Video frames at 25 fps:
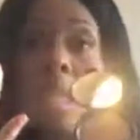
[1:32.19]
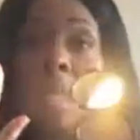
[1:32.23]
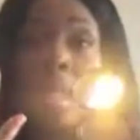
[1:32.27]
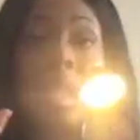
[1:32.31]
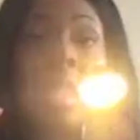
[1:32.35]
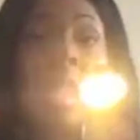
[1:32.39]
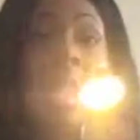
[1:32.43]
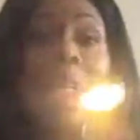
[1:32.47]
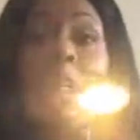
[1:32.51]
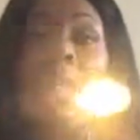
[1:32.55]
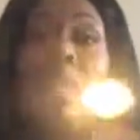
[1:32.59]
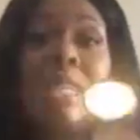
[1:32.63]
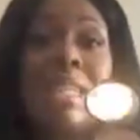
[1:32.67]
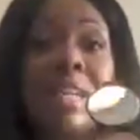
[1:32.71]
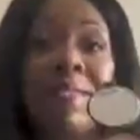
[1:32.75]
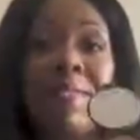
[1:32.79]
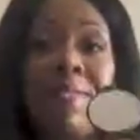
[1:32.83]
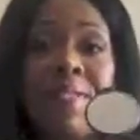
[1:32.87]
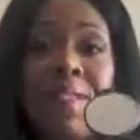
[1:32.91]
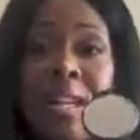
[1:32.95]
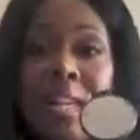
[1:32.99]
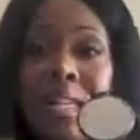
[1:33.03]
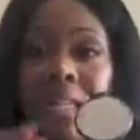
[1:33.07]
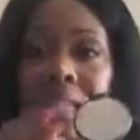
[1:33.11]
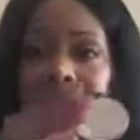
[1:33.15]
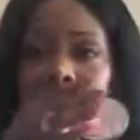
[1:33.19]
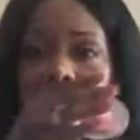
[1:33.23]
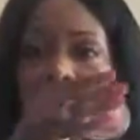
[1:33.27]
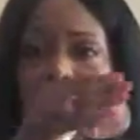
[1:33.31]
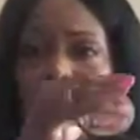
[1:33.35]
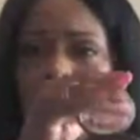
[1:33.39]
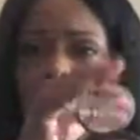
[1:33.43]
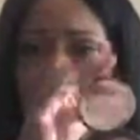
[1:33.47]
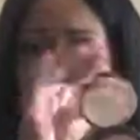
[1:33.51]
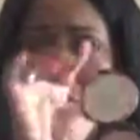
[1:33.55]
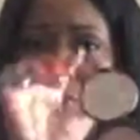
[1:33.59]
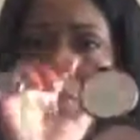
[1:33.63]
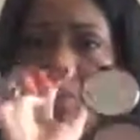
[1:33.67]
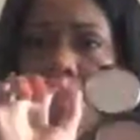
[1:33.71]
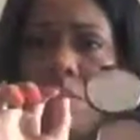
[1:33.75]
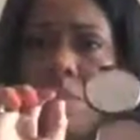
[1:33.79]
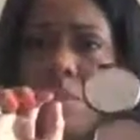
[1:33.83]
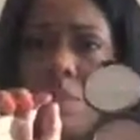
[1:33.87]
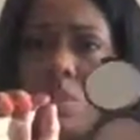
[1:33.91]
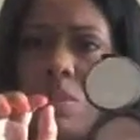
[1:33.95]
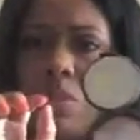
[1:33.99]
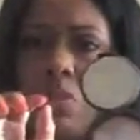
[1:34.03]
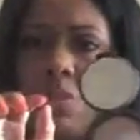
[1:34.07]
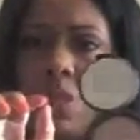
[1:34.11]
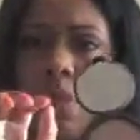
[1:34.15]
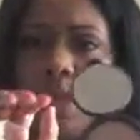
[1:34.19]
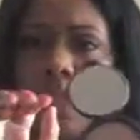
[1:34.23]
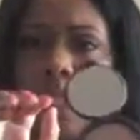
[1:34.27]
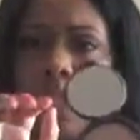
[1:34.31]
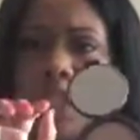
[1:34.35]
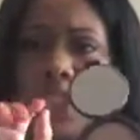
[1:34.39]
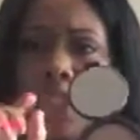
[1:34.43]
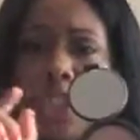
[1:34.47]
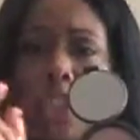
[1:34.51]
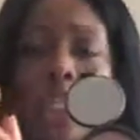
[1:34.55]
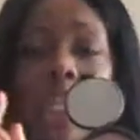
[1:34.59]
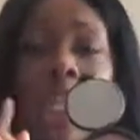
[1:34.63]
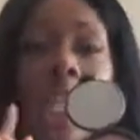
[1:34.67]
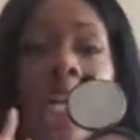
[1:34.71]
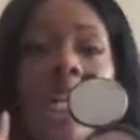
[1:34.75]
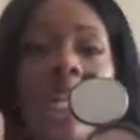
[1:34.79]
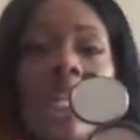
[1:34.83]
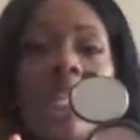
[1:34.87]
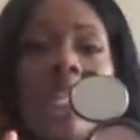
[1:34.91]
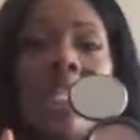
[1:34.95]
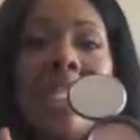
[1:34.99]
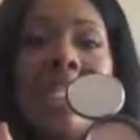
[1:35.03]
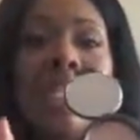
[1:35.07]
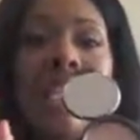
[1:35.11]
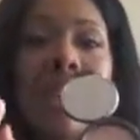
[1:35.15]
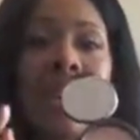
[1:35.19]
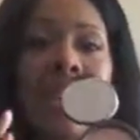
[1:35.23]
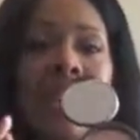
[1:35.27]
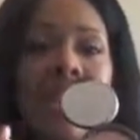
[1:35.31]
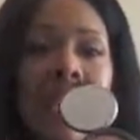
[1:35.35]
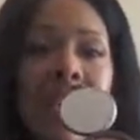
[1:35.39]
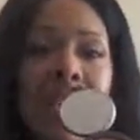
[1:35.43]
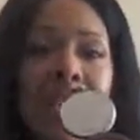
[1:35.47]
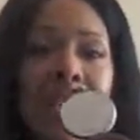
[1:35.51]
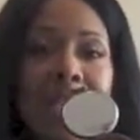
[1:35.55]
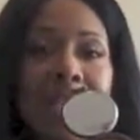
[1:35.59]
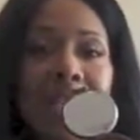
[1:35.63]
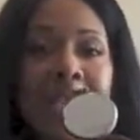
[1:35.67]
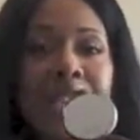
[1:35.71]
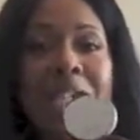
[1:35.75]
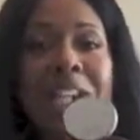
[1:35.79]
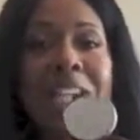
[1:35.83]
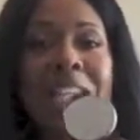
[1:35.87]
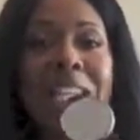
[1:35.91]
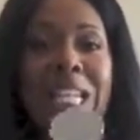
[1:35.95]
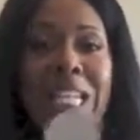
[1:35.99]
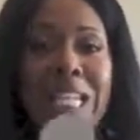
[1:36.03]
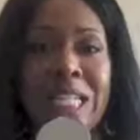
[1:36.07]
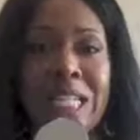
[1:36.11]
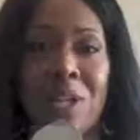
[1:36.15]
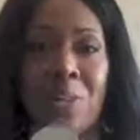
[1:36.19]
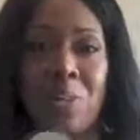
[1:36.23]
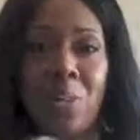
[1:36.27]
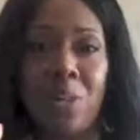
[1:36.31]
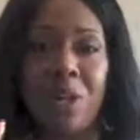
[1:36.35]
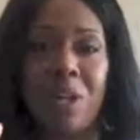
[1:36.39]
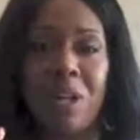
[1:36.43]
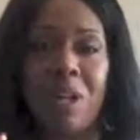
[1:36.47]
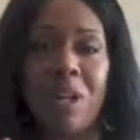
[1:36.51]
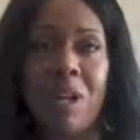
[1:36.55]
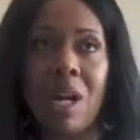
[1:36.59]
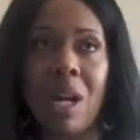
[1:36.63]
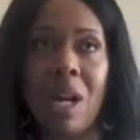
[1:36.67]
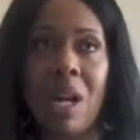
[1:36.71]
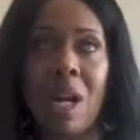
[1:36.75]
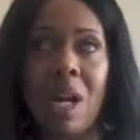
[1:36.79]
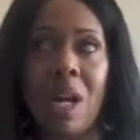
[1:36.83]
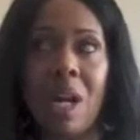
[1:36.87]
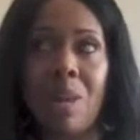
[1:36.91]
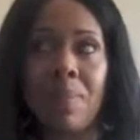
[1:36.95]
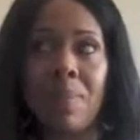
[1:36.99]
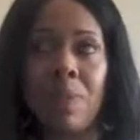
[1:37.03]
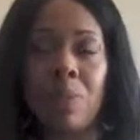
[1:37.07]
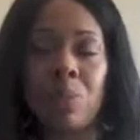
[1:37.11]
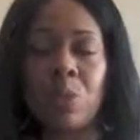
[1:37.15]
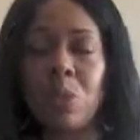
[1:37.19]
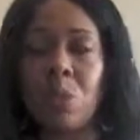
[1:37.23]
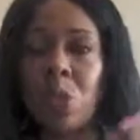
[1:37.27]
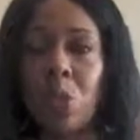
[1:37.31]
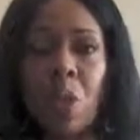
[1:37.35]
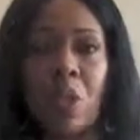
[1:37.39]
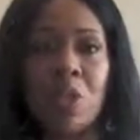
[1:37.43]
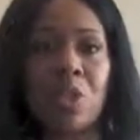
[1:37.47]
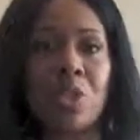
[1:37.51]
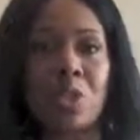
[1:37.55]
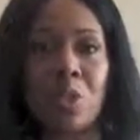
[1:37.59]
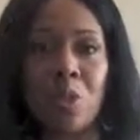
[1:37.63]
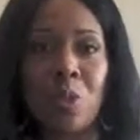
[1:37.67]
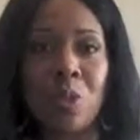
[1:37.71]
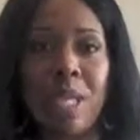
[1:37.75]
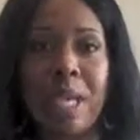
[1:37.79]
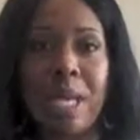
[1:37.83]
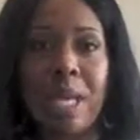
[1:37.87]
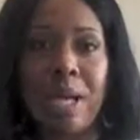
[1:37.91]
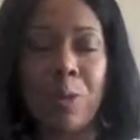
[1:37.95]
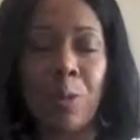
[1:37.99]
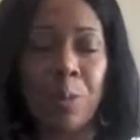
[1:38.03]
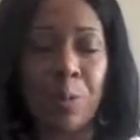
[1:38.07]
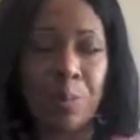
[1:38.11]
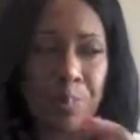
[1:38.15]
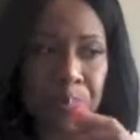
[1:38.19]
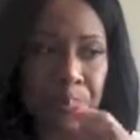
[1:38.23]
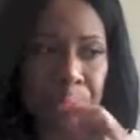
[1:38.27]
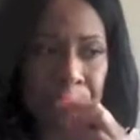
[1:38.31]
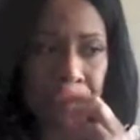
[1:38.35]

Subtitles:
could not find it. Reflection here. Could not find this anywhere. It was all sold out.